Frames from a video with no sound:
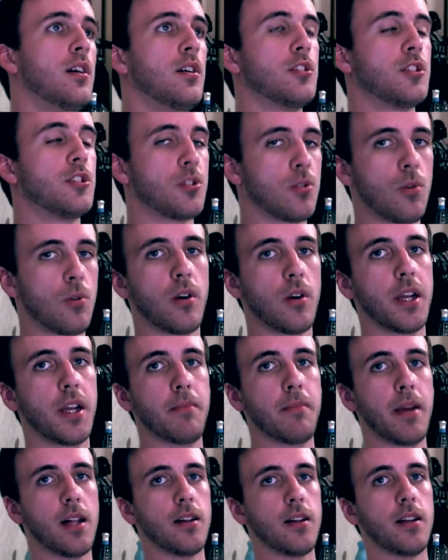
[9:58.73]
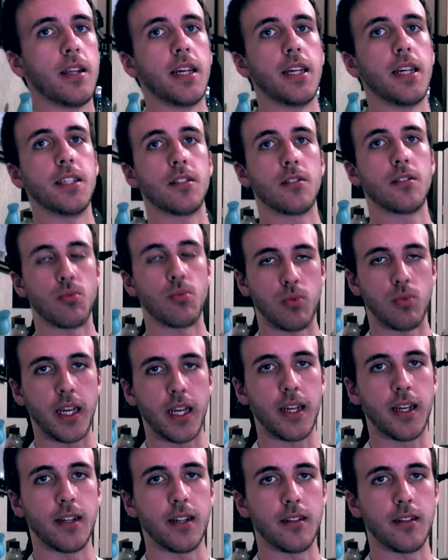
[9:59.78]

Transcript: soaring melodies, great